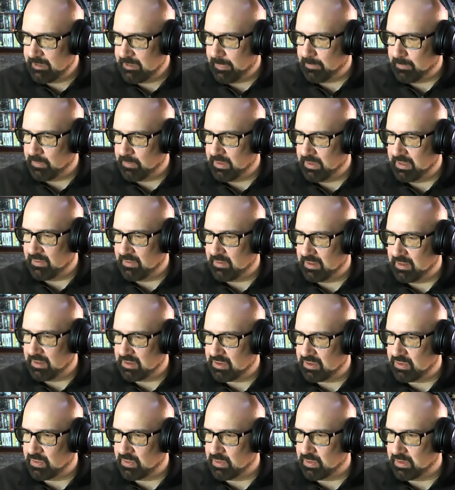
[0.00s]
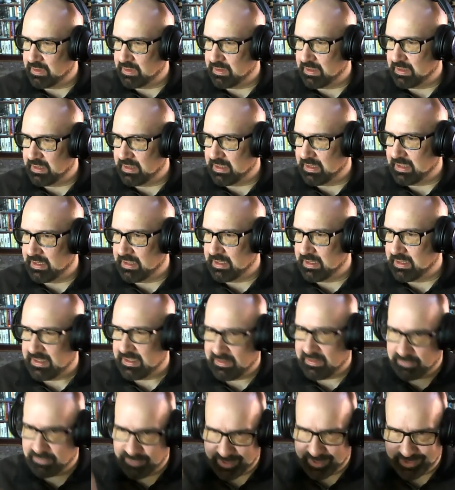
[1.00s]
bringing things to
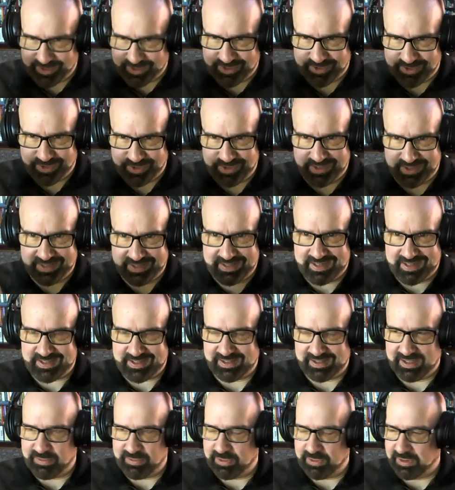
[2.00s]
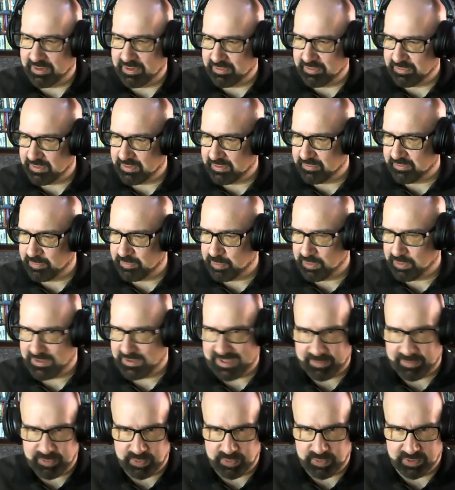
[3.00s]
a very interesting next level of
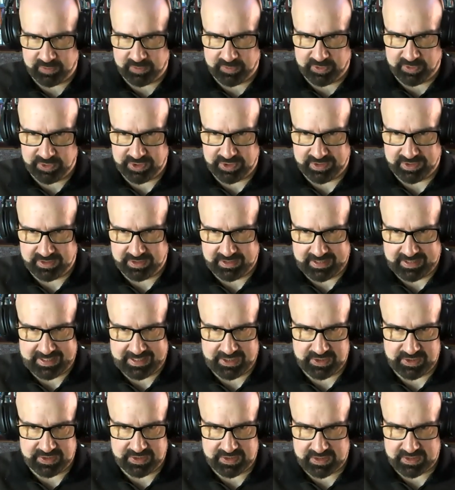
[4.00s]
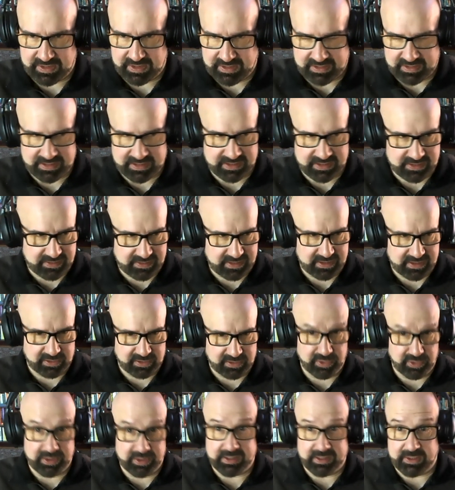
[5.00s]
perceptual immersion and agency in a
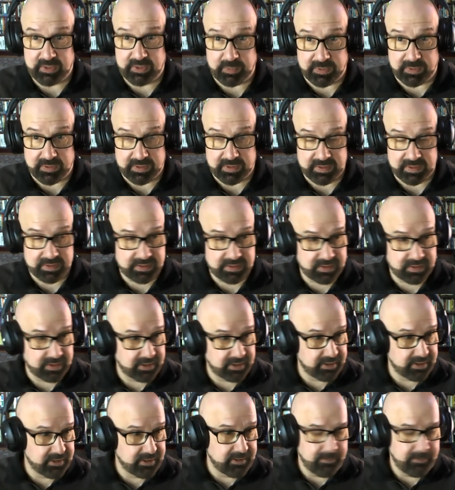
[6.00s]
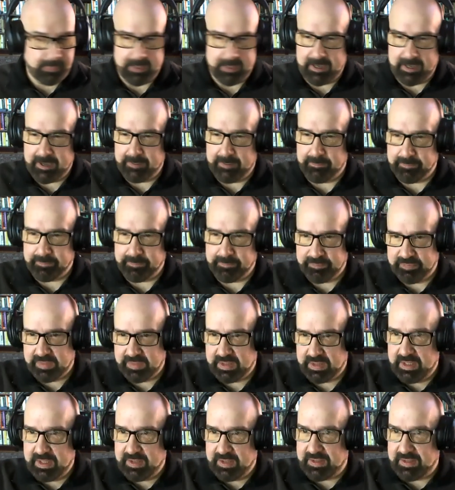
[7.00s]
learning experience.
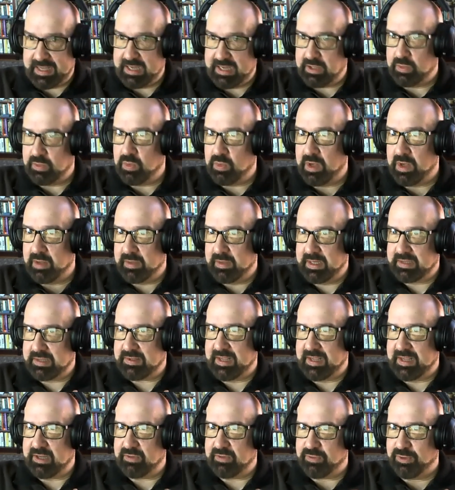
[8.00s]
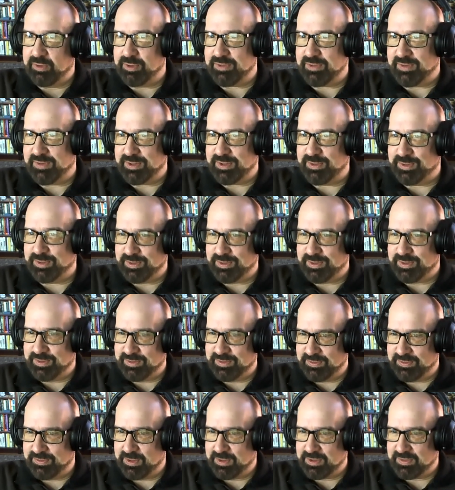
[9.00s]
Thank you. Well, thank you for those
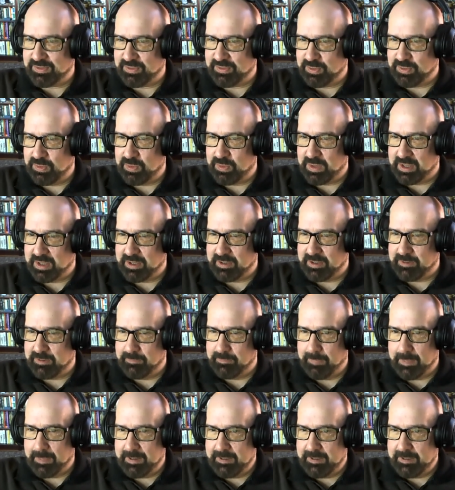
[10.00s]
of you who are